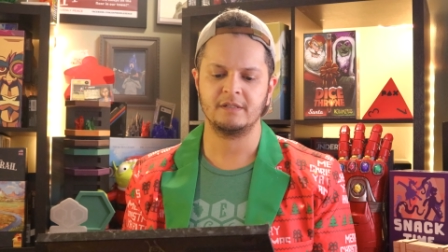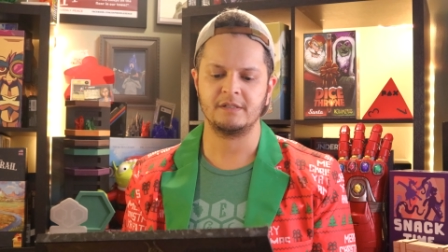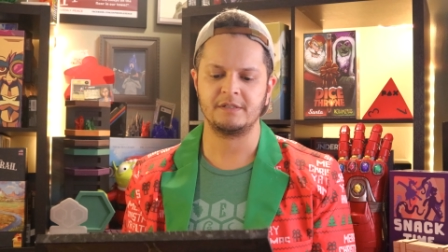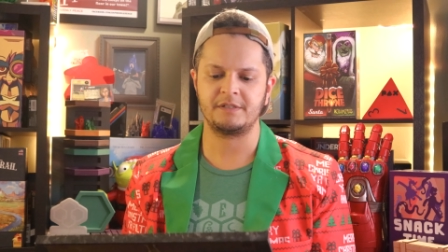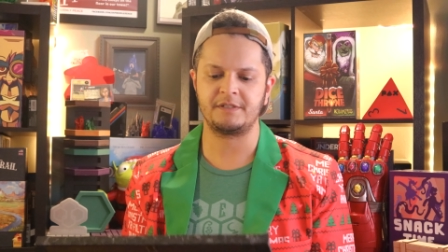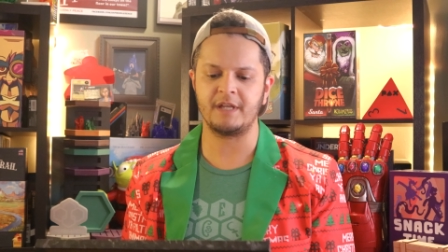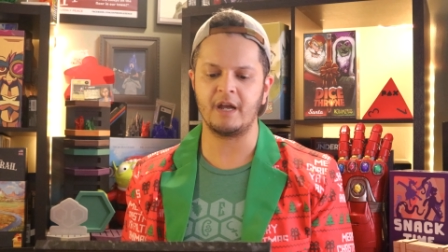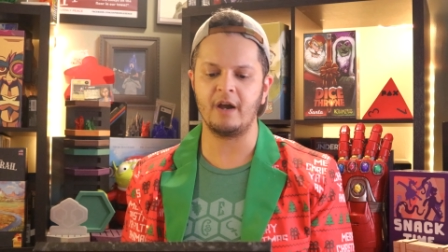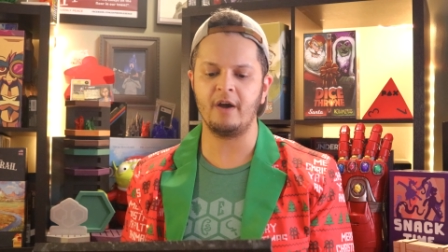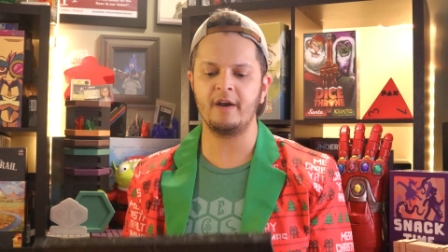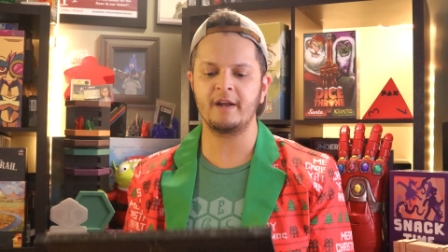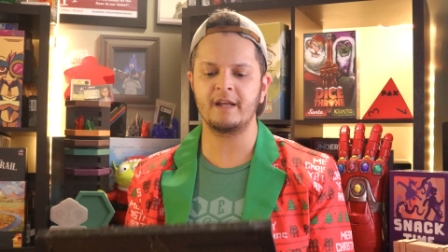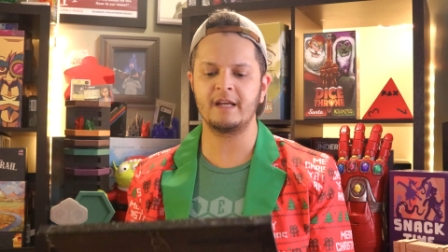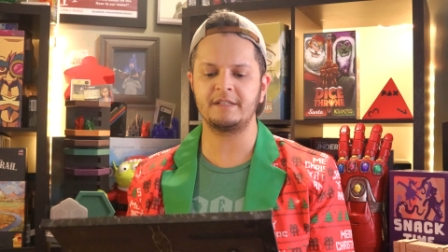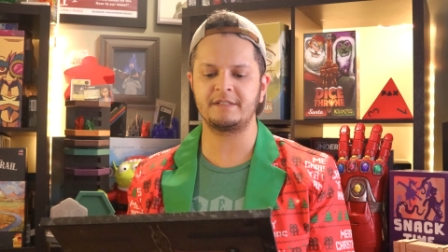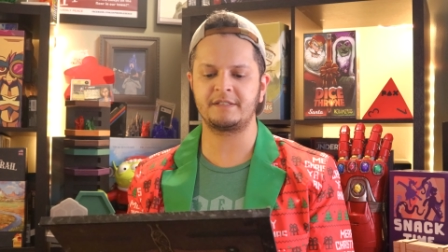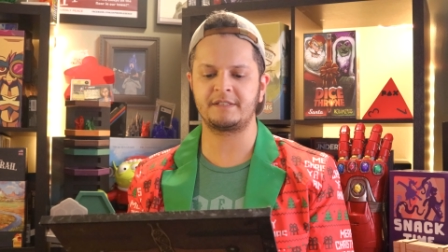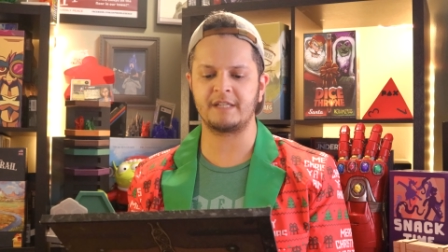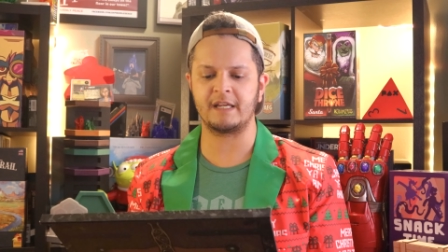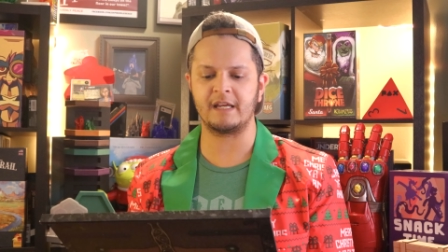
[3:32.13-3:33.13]
Staring
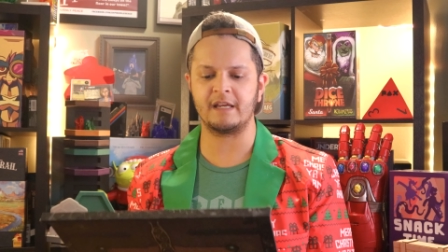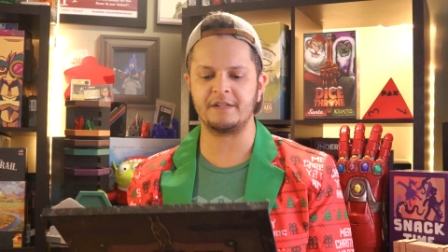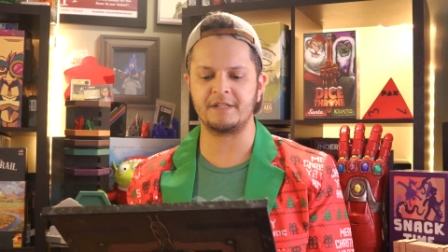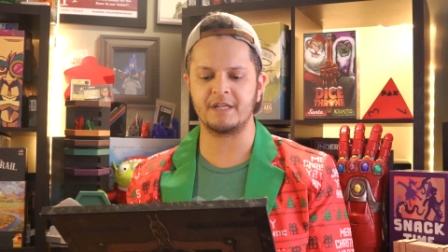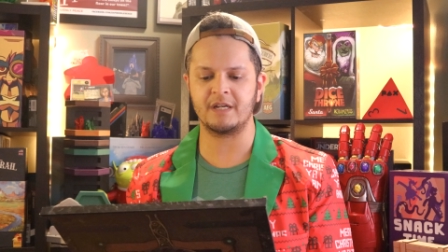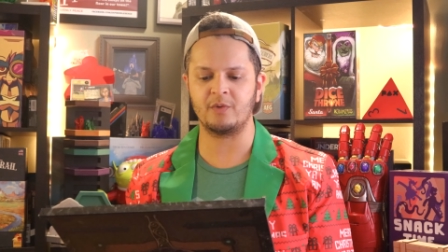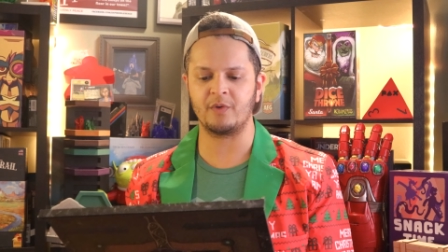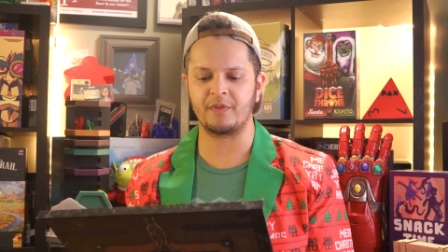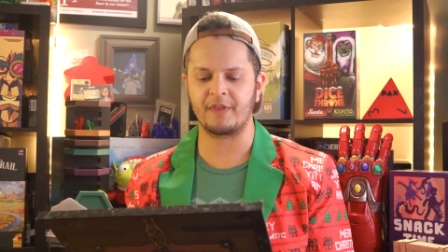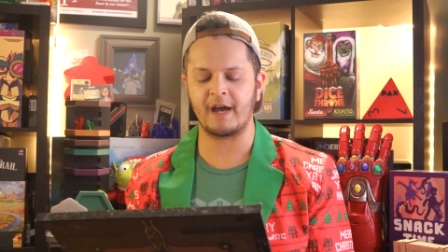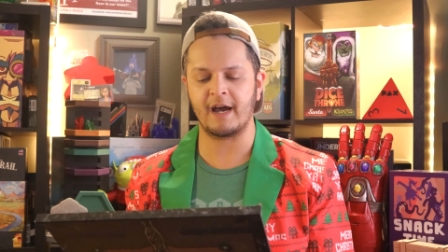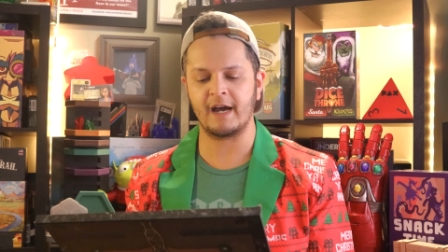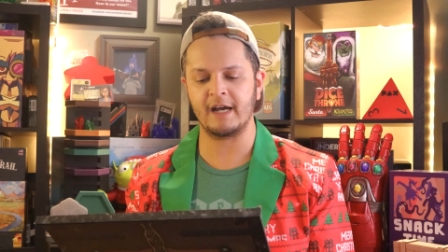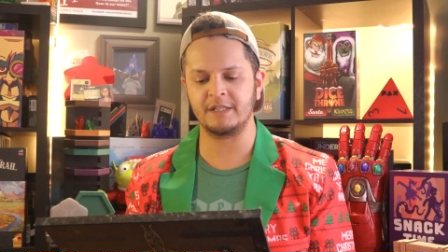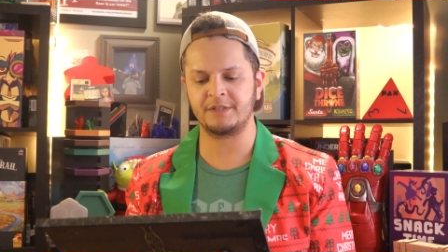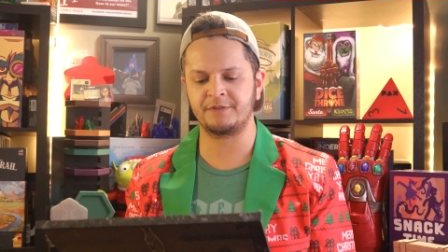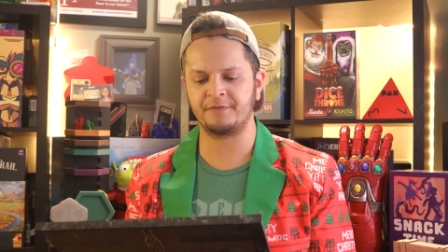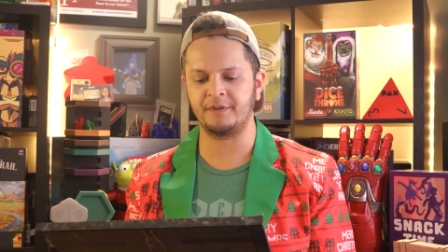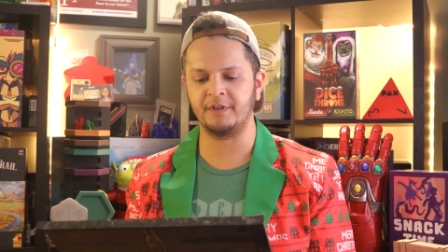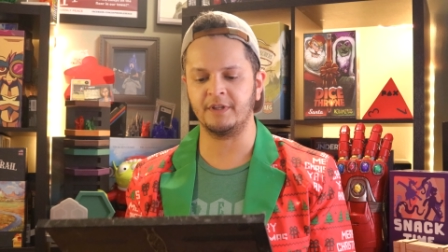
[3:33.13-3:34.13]
at Santa with
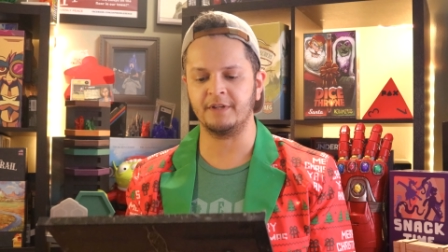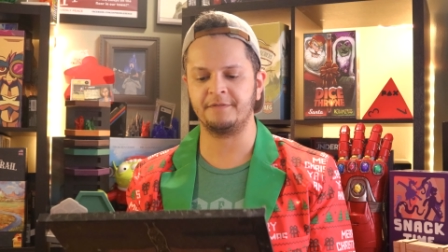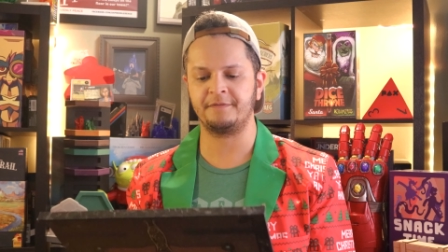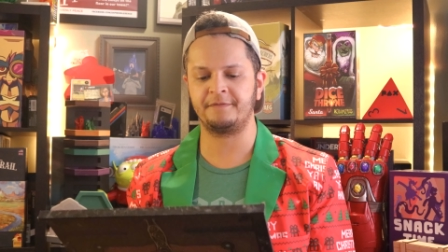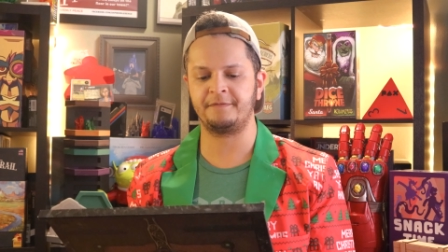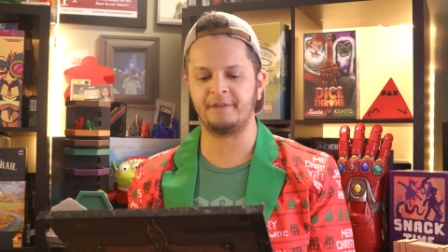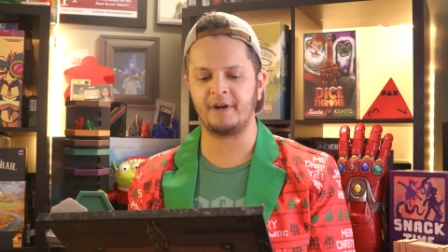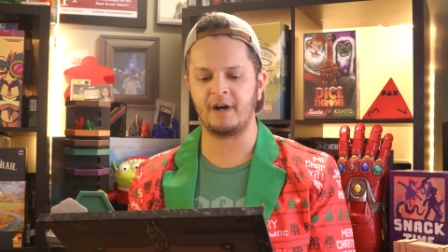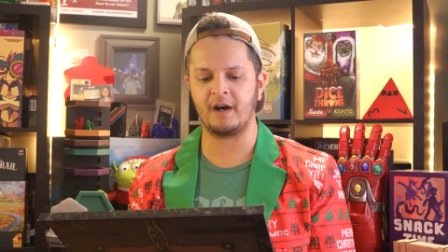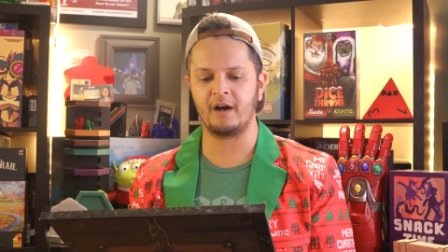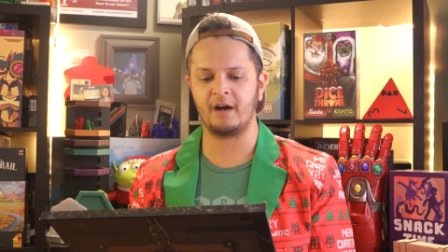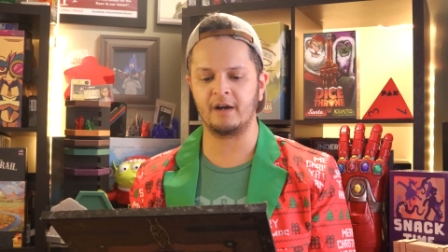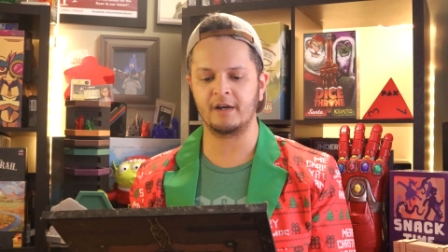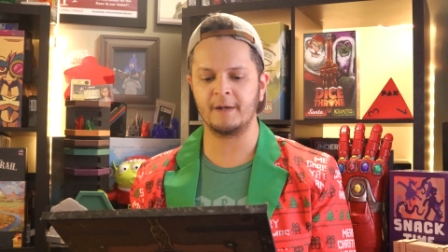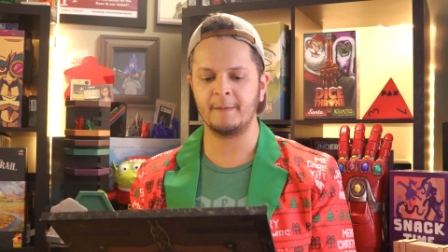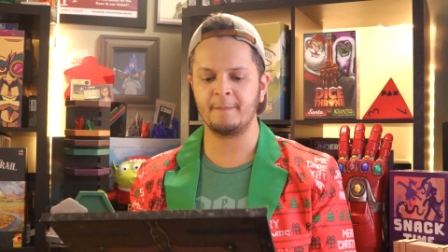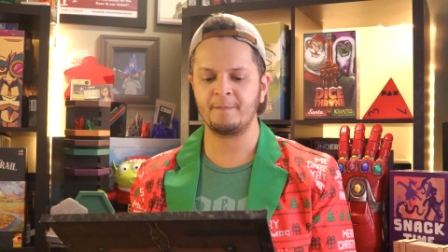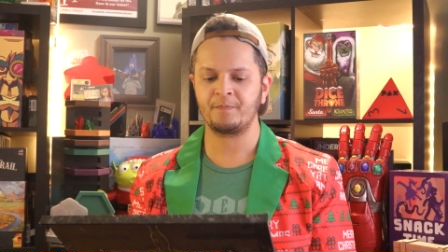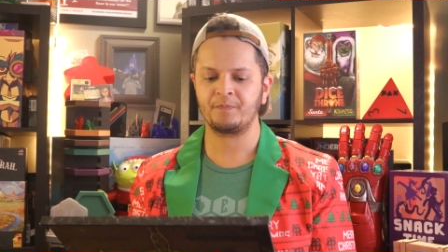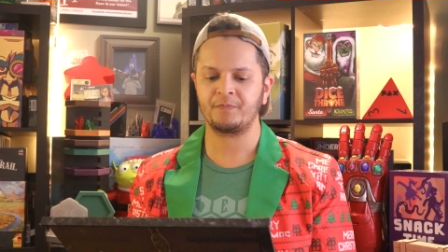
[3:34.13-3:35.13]
eyes full of fog,